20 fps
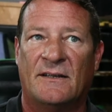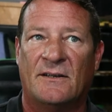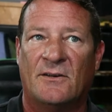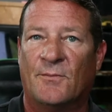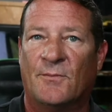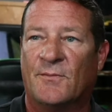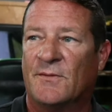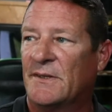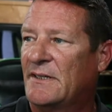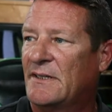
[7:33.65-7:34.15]

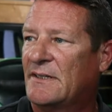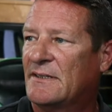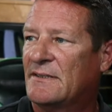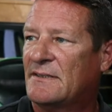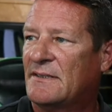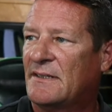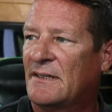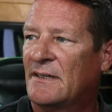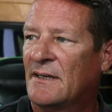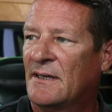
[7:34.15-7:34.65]
Hopefully you can
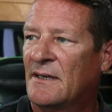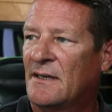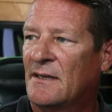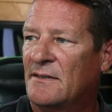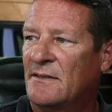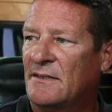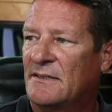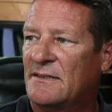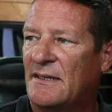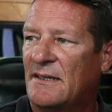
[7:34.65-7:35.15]
see.
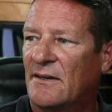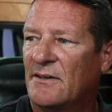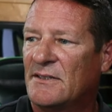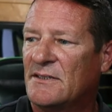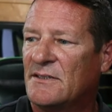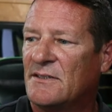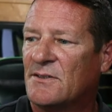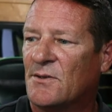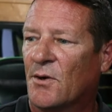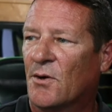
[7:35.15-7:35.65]
You see how
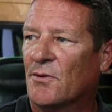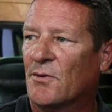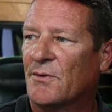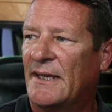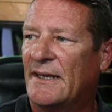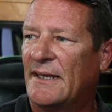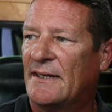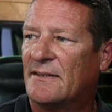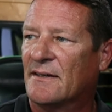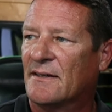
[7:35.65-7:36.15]
he's just holding
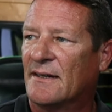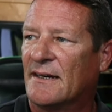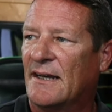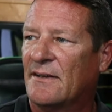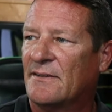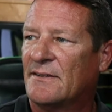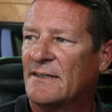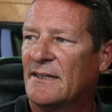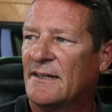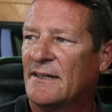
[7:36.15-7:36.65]
that tongue
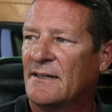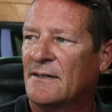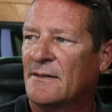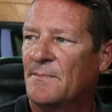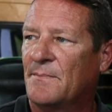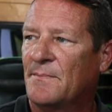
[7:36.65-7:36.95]
out there?